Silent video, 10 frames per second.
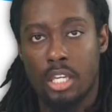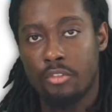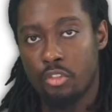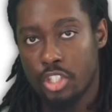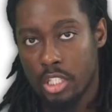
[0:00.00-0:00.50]

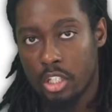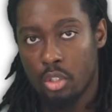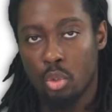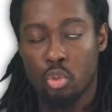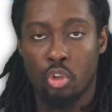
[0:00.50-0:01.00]
If you've seen the
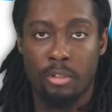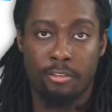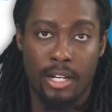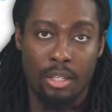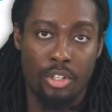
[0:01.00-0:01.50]
news or been
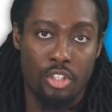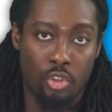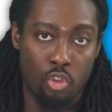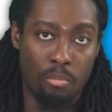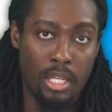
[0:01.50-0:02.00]
following
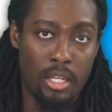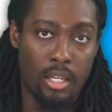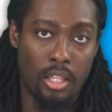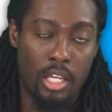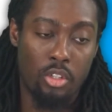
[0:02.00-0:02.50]
social
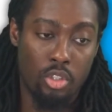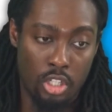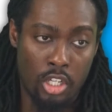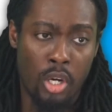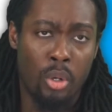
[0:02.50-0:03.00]
media, then you
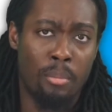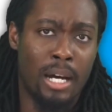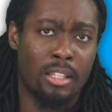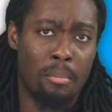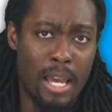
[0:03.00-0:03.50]
should know
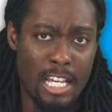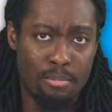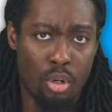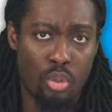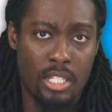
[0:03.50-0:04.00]
about the mass
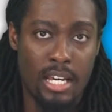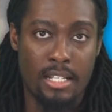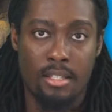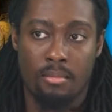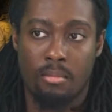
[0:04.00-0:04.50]

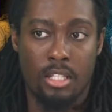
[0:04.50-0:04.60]
protests,